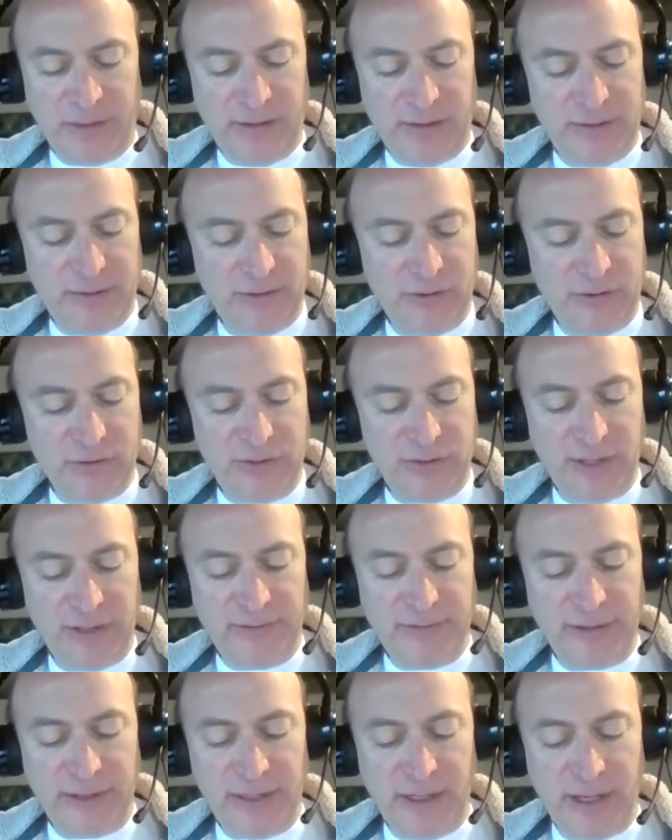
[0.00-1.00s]
There is
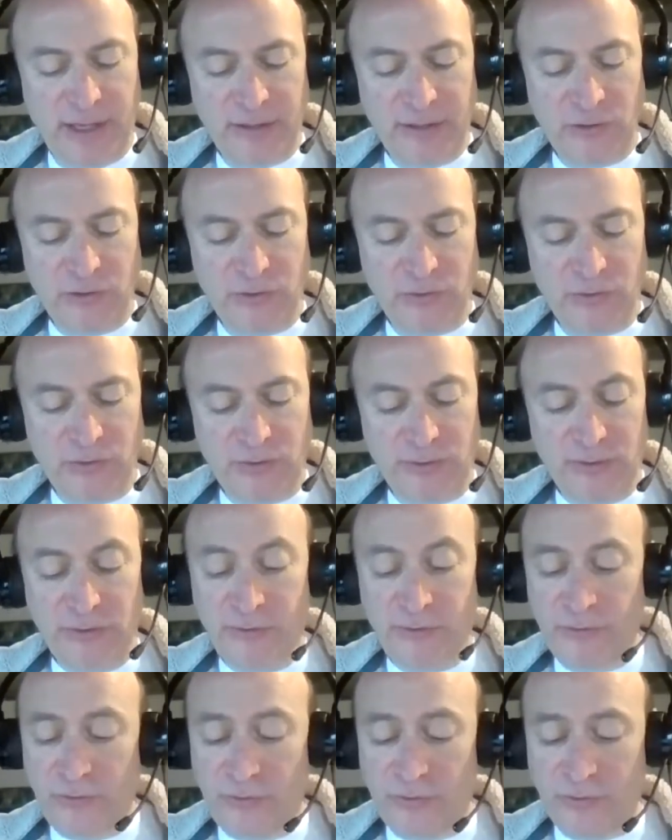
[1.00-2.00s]
nothing non-dual
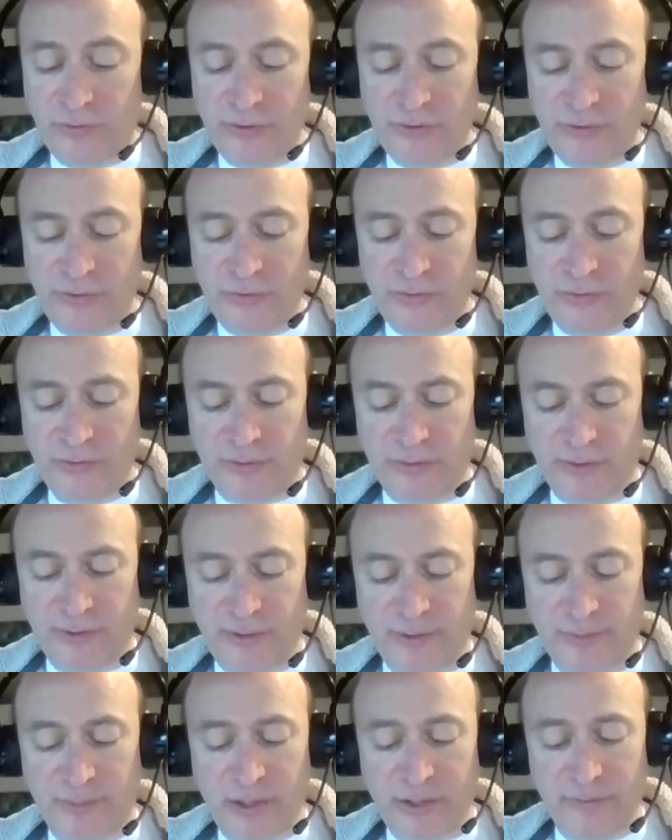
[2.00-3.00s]
nor dual
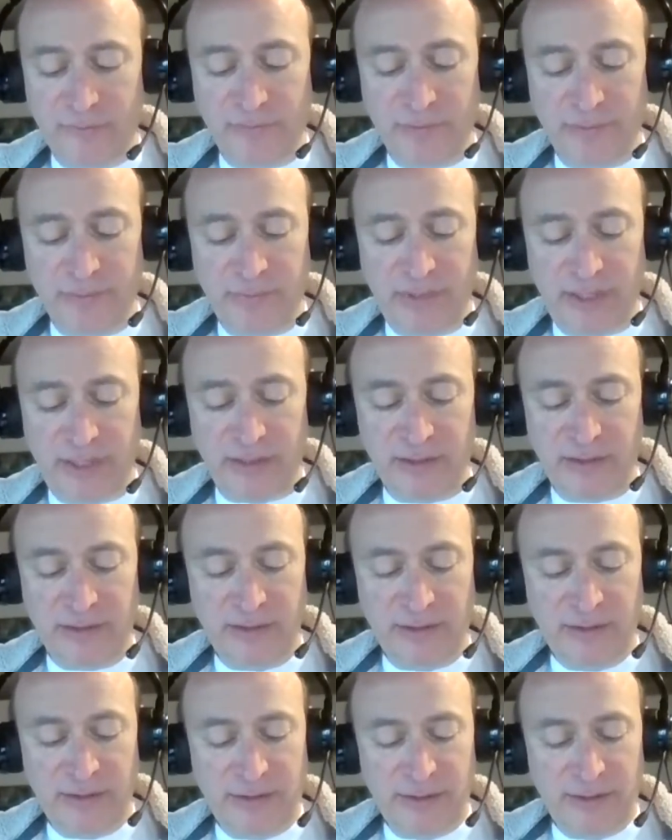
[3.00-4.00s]
apart from me.
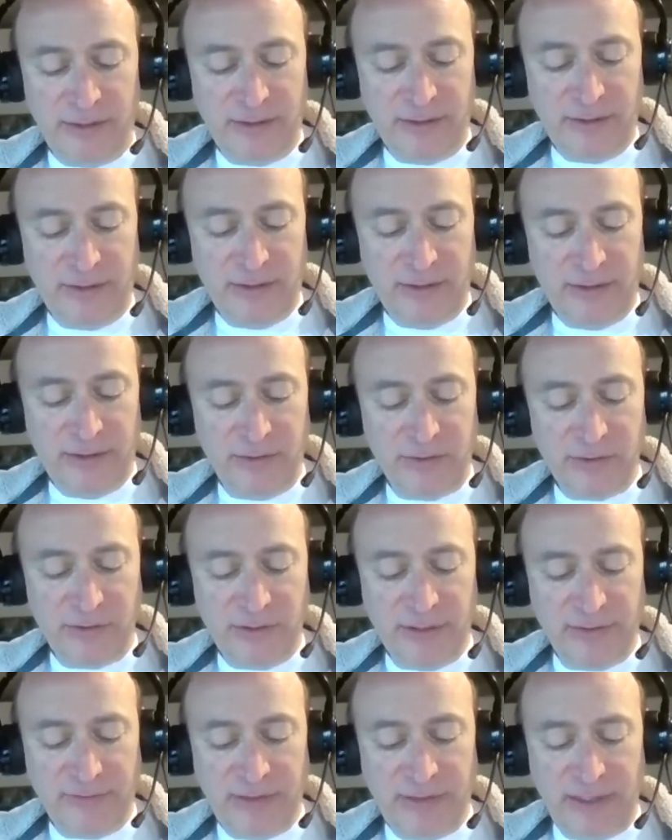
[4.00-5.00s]
There is
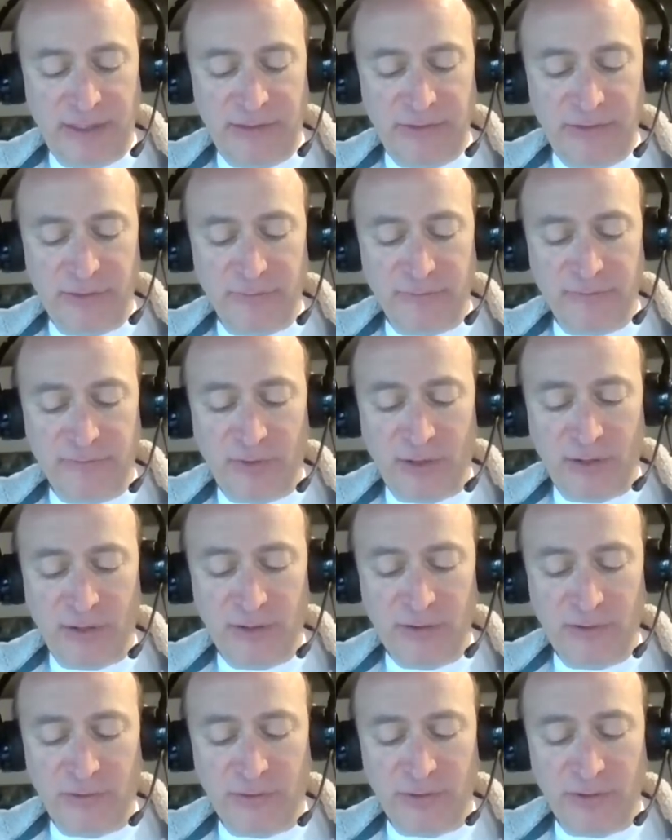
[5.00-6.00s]
nothing either
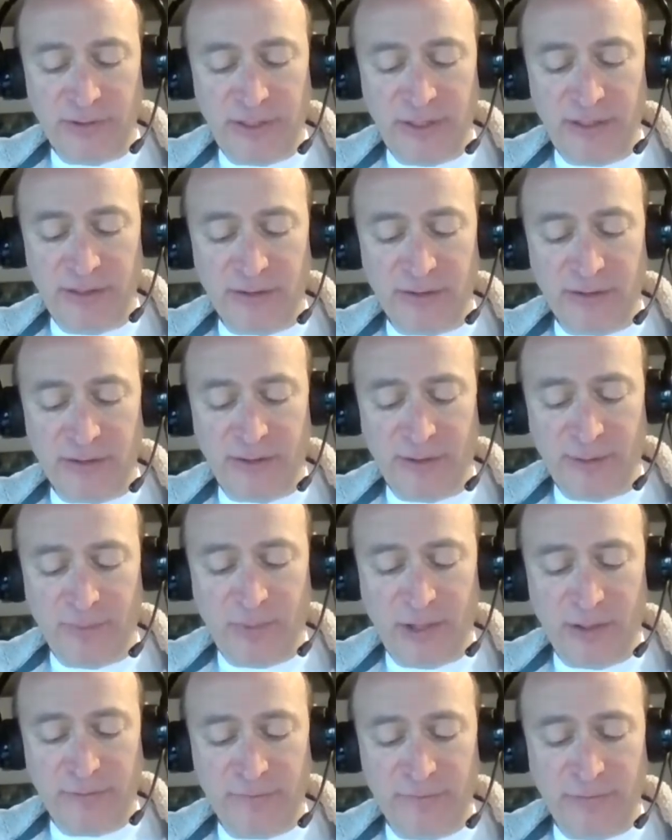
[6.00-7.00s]
far or near
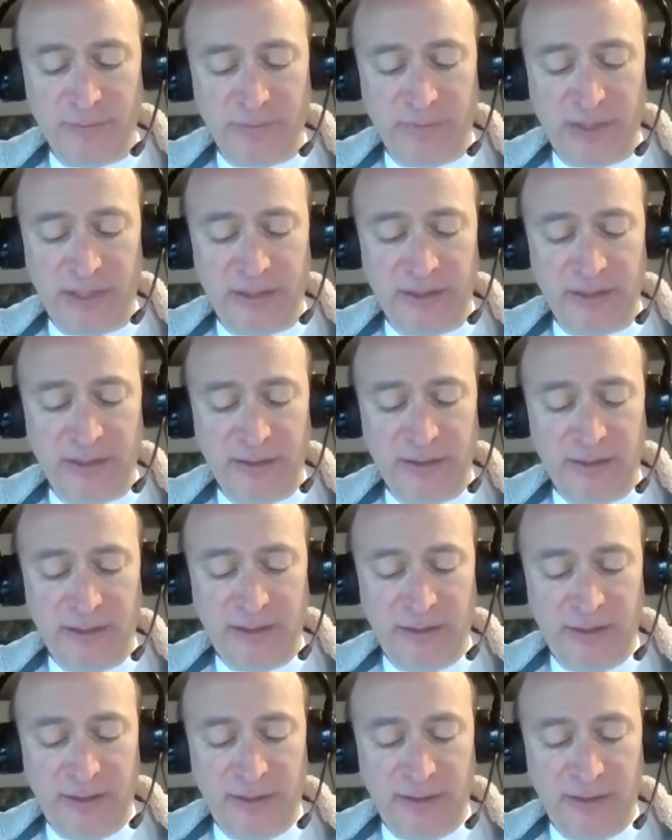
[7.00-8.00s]
apart from me.
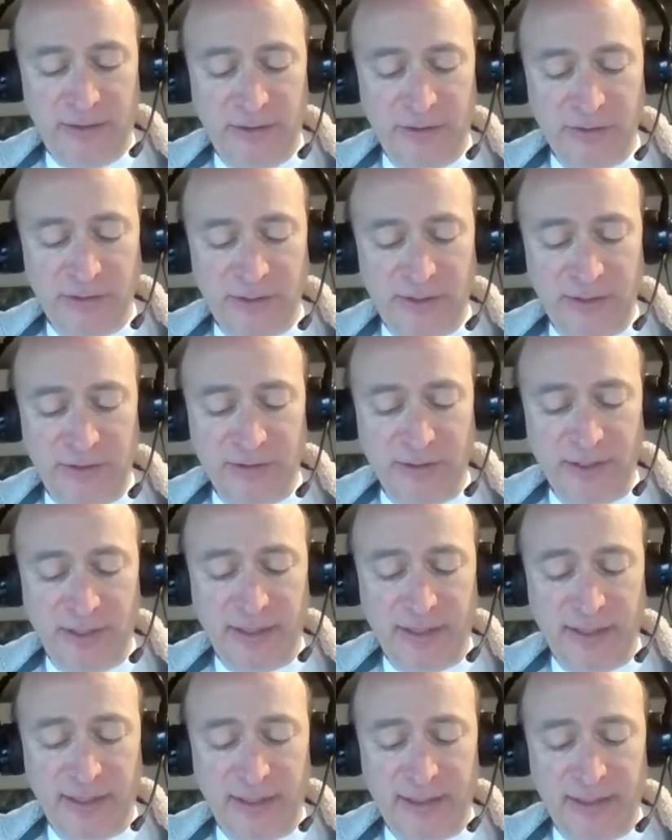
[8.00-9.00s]
There is neither
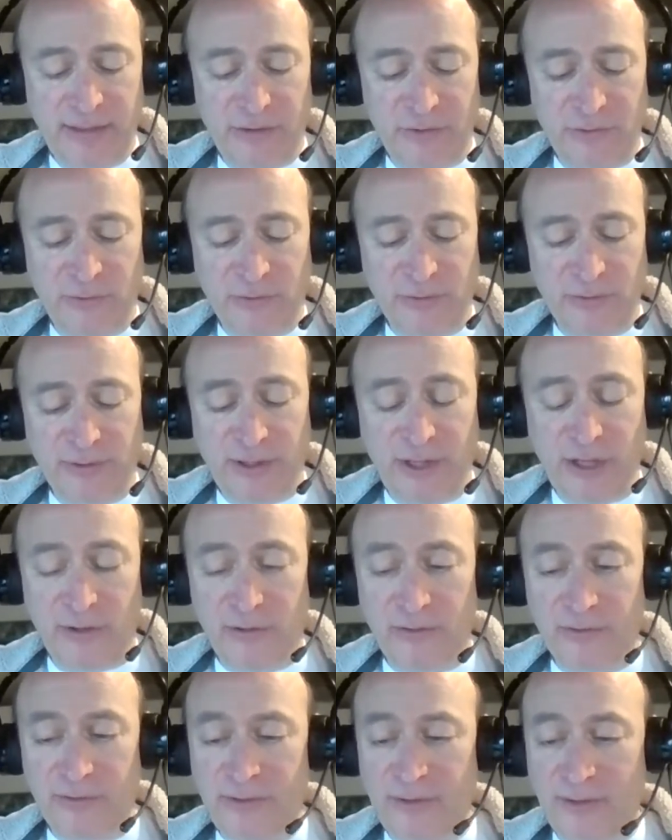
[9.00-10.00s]
high nor
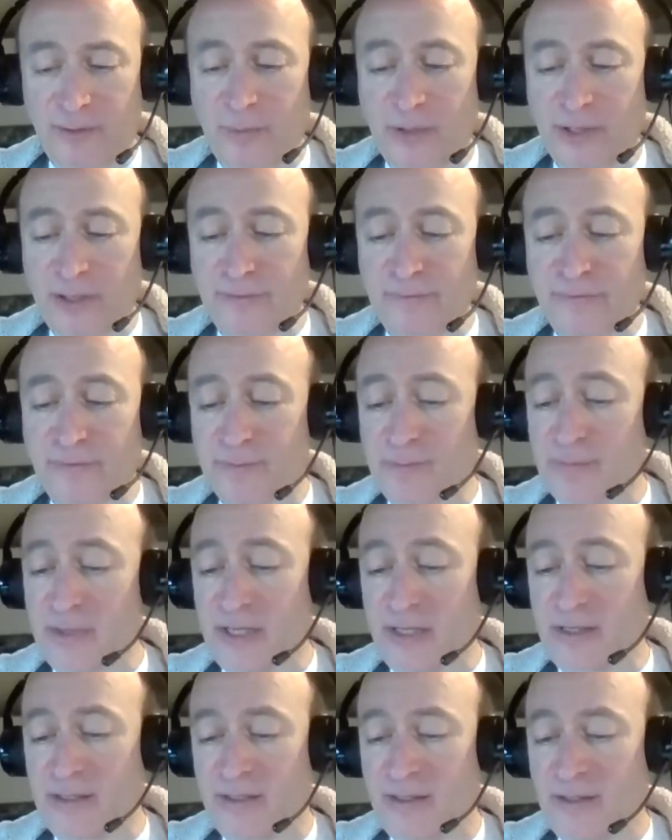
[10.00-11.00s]
low apart from me.